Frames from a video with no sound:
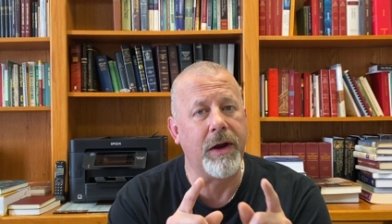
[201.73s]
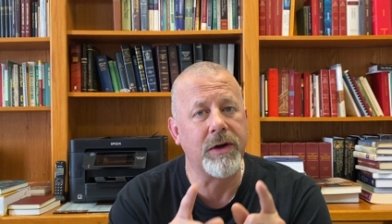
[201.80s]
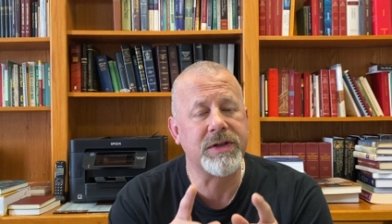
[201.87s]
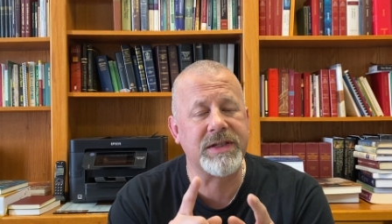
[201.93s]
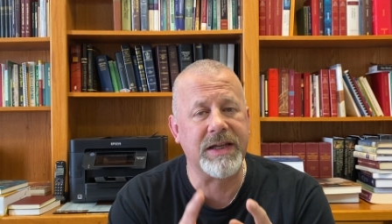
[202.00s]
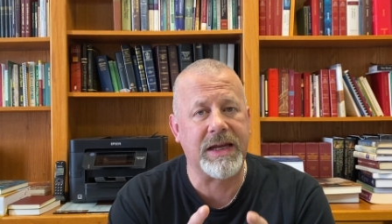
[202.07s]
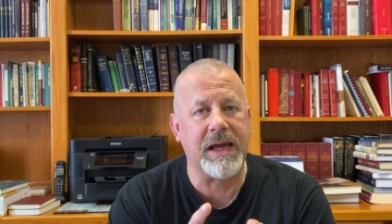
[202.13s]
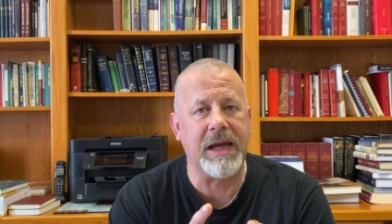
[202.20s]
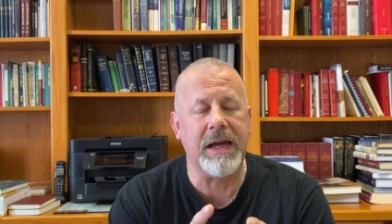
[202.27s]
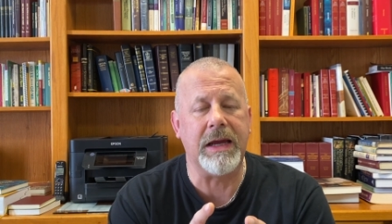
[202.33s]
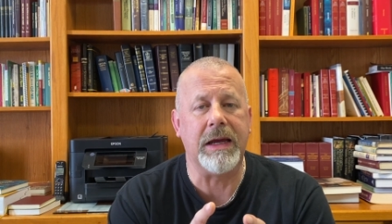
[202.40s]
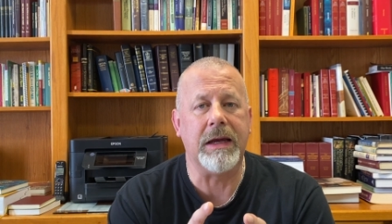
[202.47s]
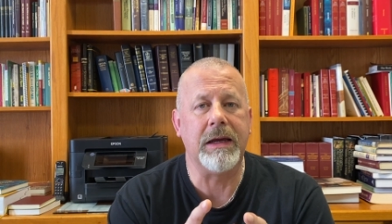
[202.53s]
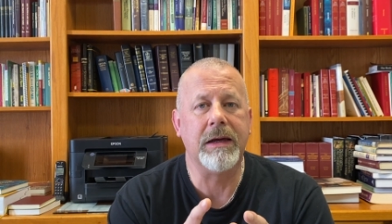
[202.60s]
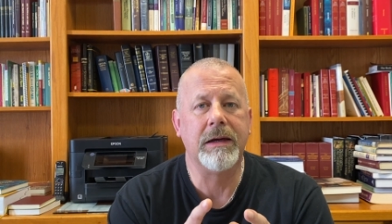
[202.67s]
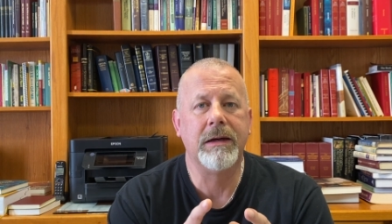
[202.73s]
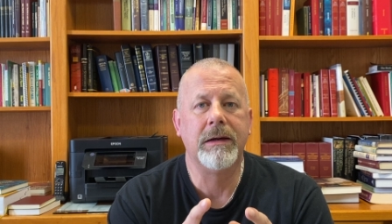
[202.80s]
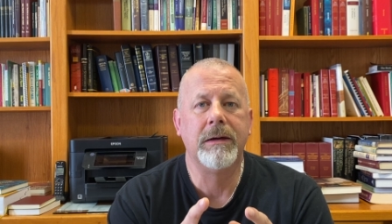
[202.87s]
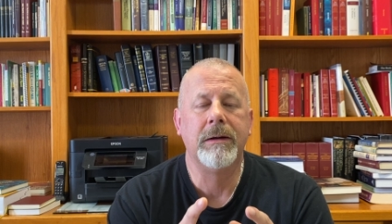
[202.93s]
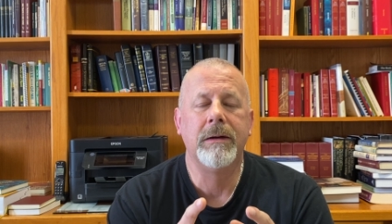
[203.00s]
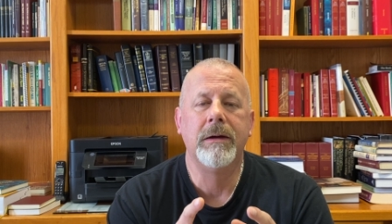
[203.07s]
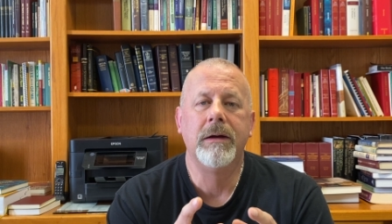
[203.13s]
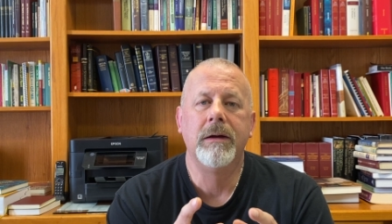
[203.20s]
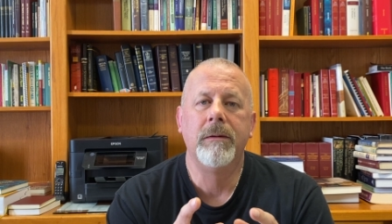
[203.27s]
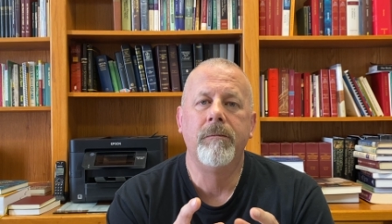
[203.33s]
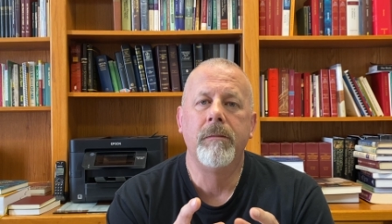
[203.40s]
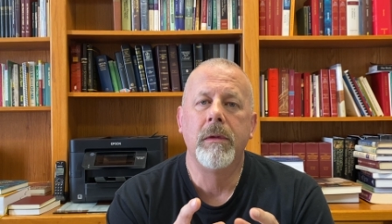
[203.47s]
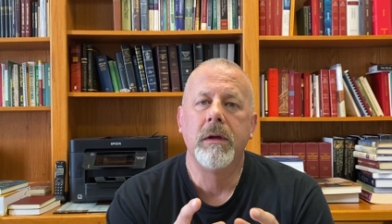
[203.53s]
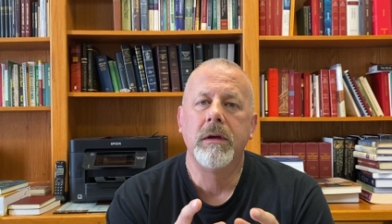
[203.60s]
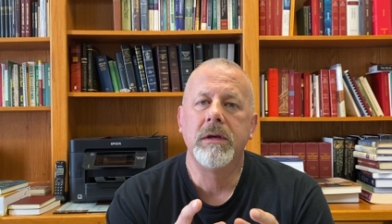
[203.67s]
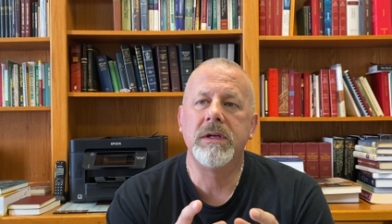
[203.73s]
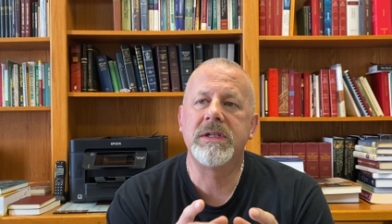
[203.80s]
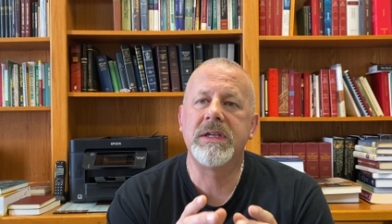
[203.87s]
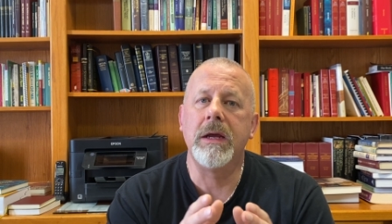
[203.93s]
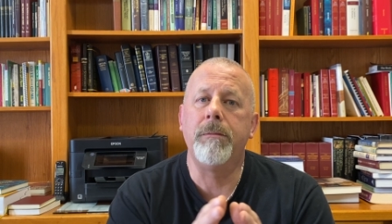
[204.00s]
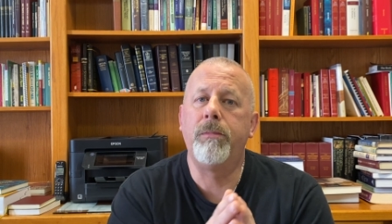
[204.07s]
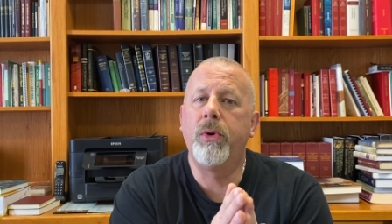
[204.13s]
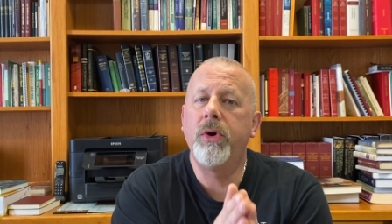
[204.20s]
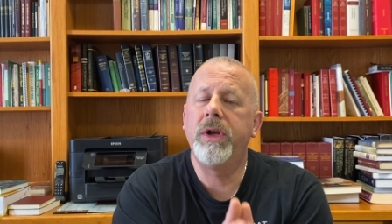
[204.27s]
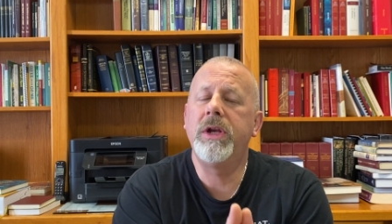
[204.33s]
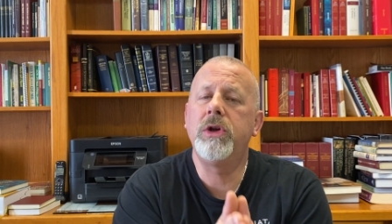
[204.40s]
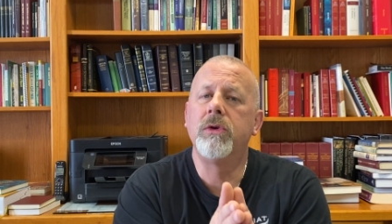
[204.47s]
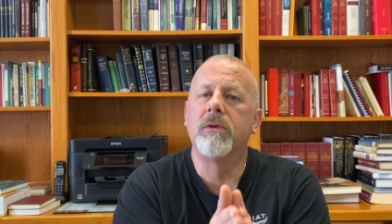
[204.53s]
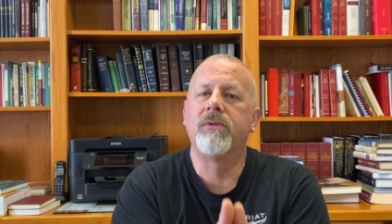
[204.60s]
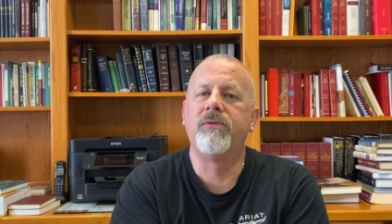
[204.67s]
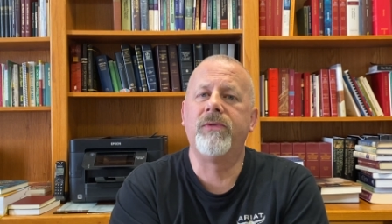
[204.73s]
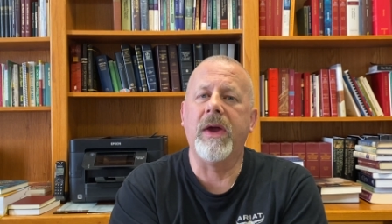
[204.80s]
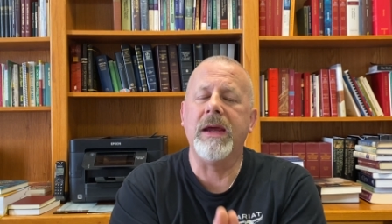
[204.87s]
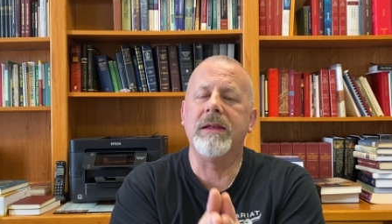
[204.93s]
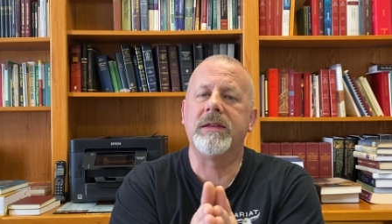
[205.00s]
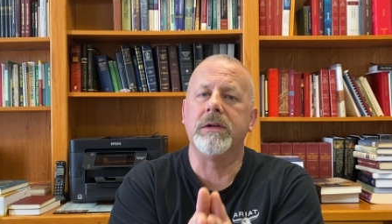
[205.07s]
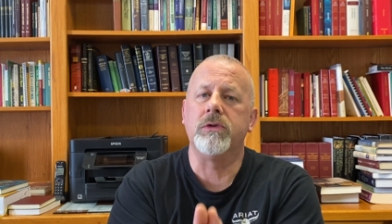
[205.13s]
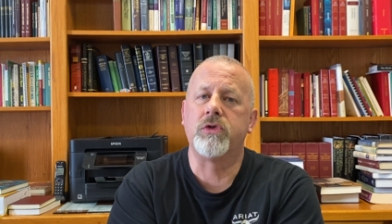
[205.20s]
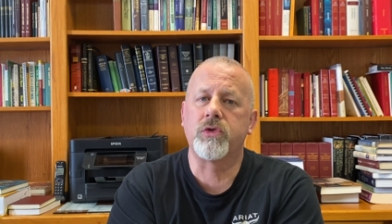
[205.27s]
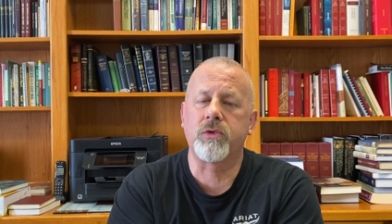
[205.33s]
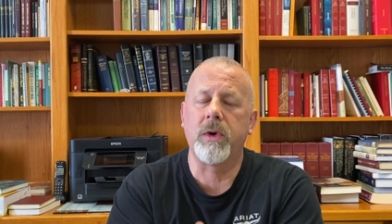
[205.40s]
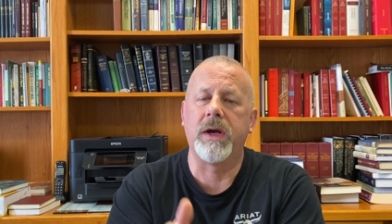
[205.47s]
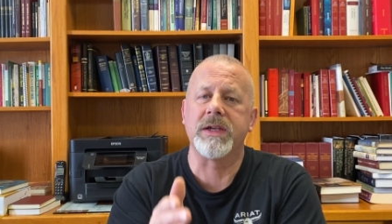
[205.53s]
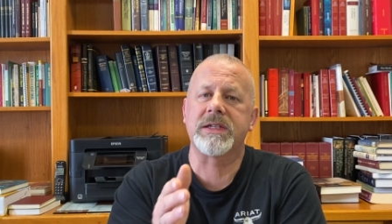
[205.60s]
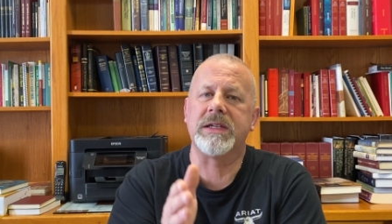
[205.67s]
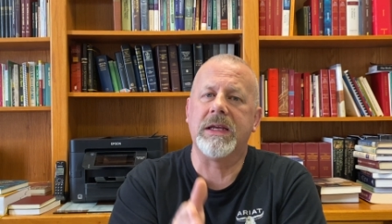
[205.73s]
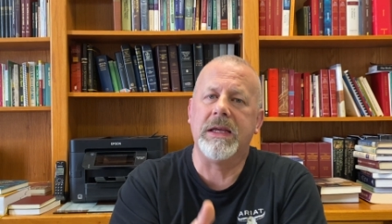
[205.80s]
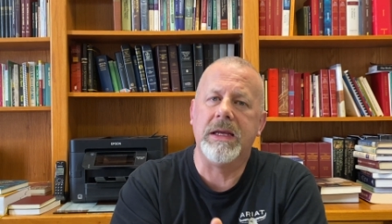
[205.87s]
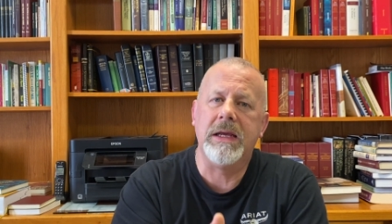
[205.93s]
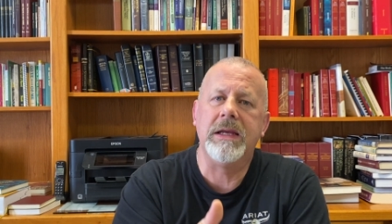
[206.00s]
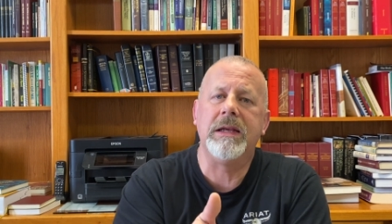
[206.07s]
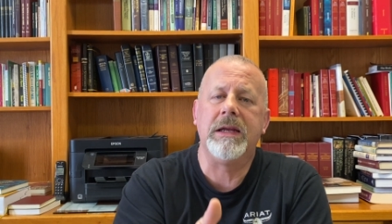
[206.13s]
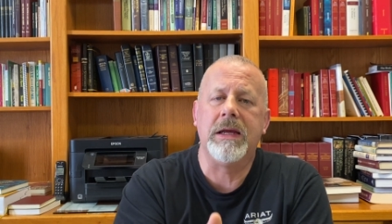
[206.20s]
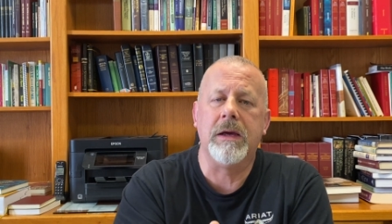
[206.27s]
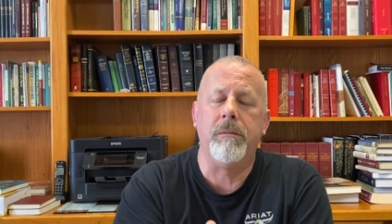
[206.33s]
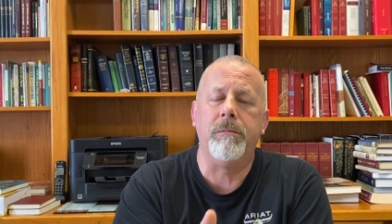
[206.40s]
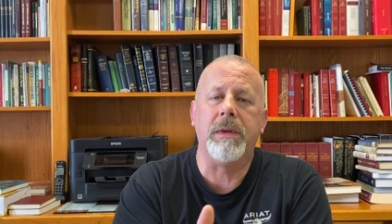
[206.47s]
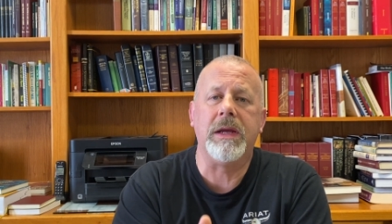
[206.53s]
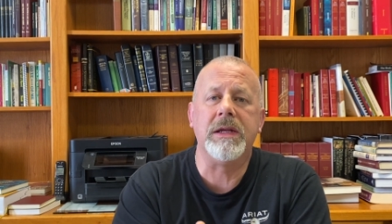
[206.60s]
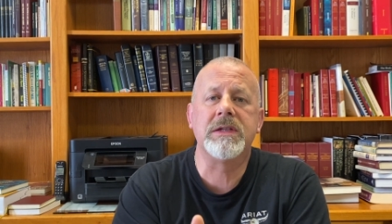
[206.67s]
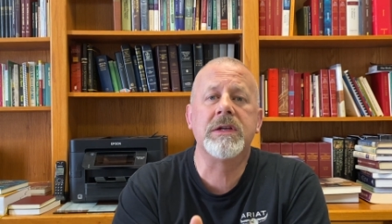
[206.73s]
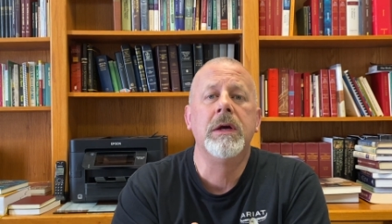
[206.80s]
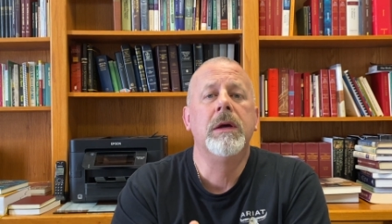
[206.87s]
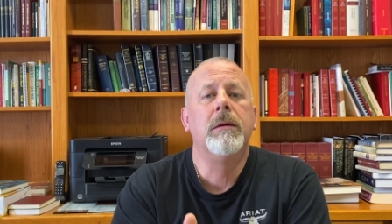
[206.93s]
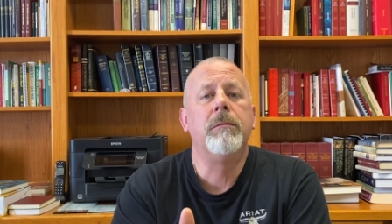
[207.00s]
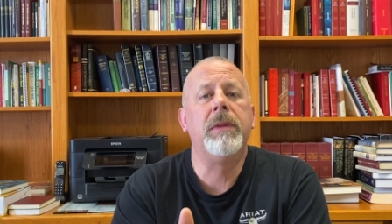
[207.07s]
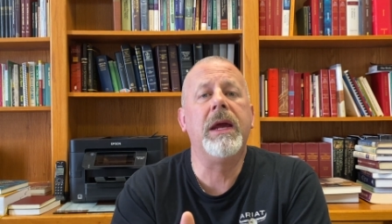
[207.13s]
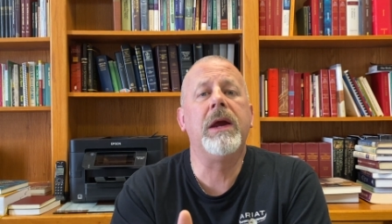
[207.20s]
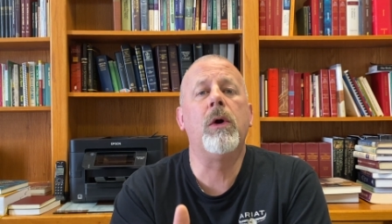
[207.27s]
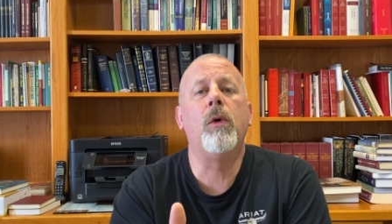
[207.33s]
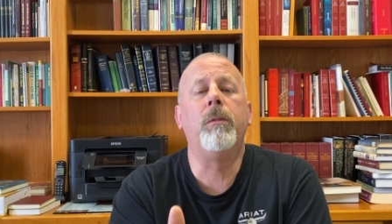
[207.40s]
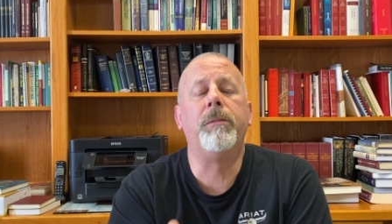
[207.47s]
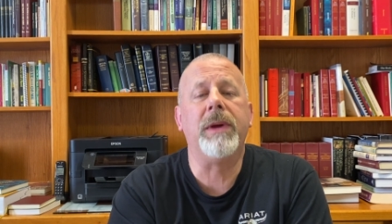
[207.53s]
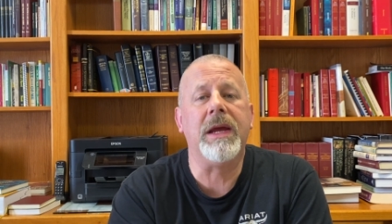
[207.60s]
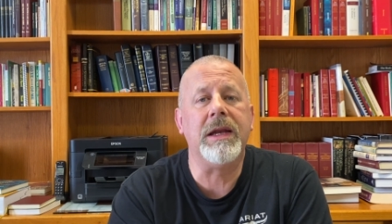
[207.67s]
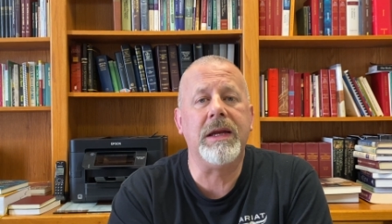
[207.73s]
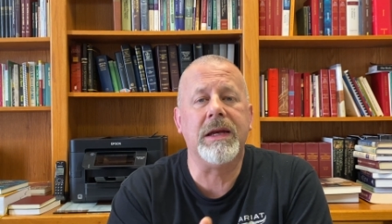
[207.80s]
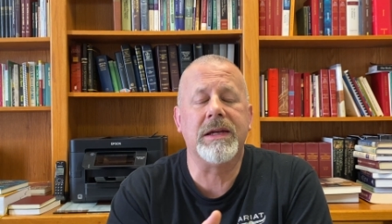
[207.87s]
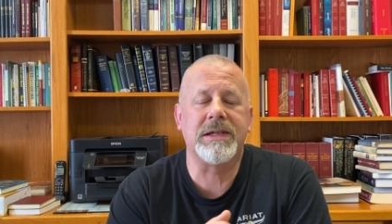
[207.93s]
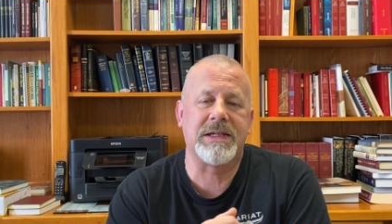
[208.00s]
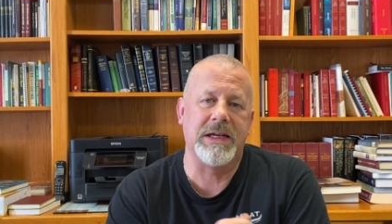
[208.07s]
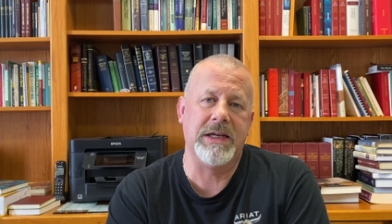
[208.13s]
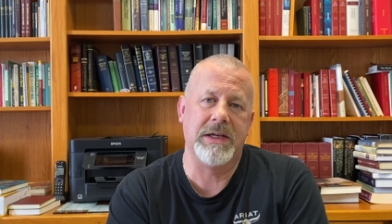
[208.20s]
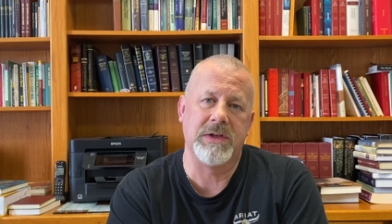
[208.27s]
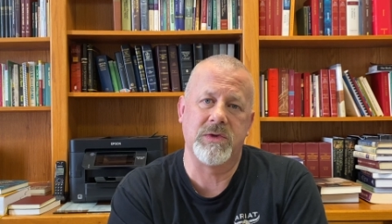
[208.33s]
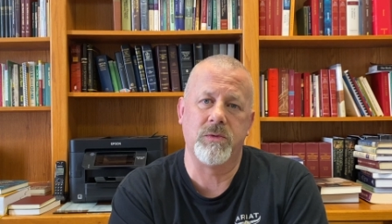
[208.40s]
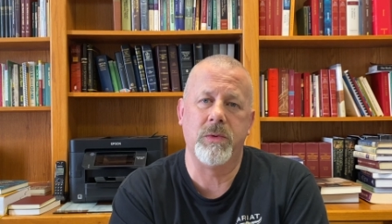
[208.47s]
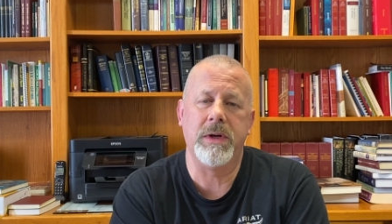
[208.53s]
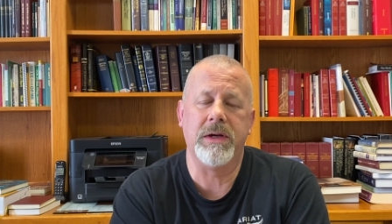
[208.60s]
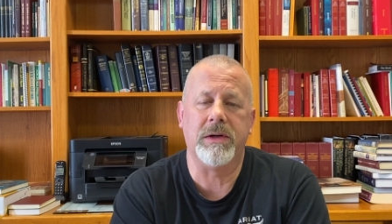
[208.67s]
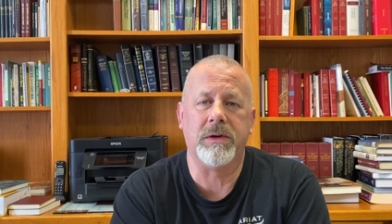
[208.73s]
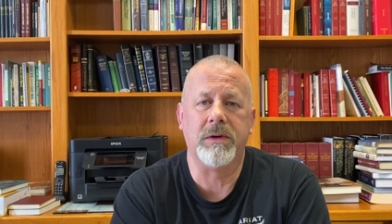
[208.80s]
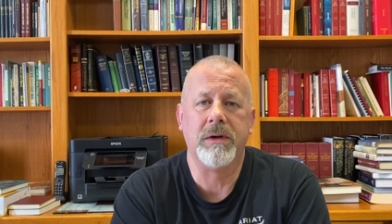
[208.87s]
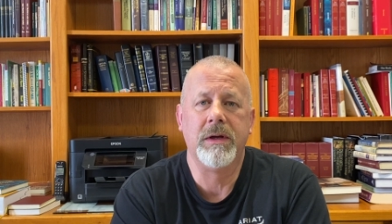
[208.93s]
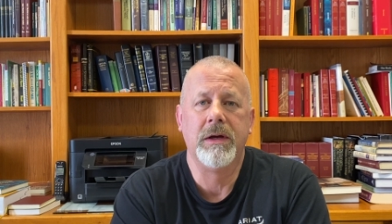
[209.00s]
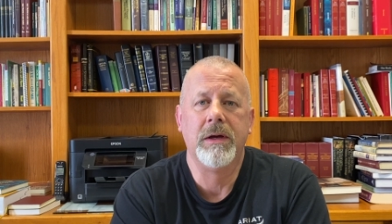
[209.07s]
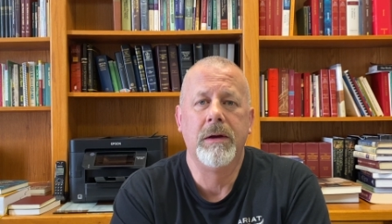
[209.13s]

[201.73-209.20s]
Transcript: there's the key. You see, putting your faith and trust in him means being obedient to his will.